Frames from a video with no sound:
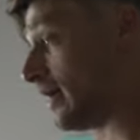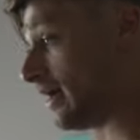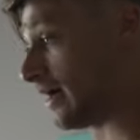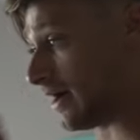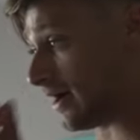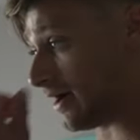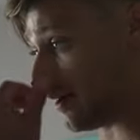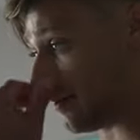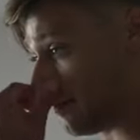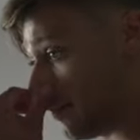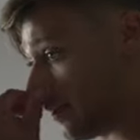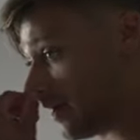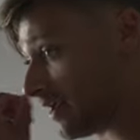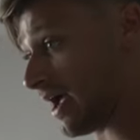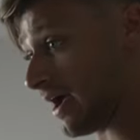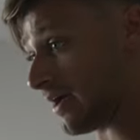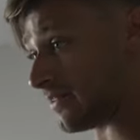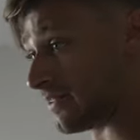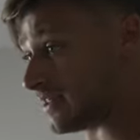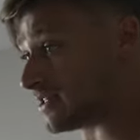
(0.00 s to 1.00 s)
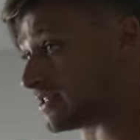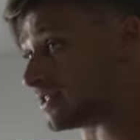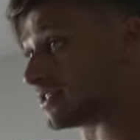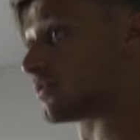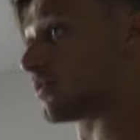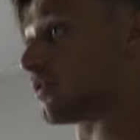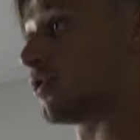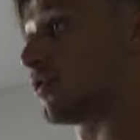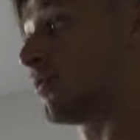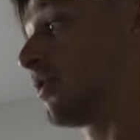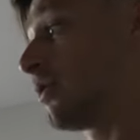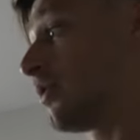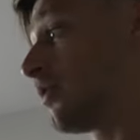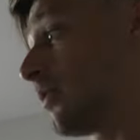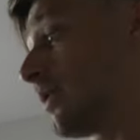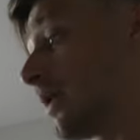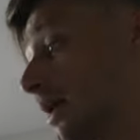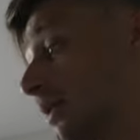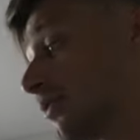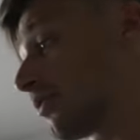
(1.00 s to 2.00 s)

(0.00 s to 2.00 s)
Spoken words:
But yeah, this is the room. We got a